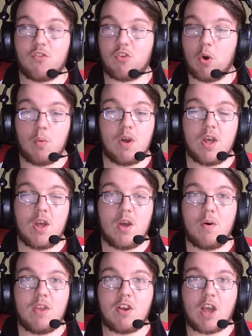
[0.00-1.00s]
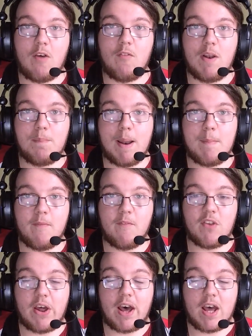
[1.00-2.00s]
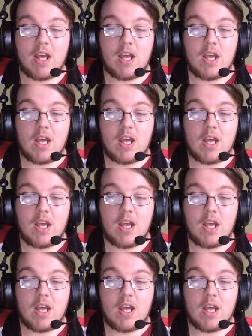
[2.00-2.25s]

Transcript: so you can't really blame him for that.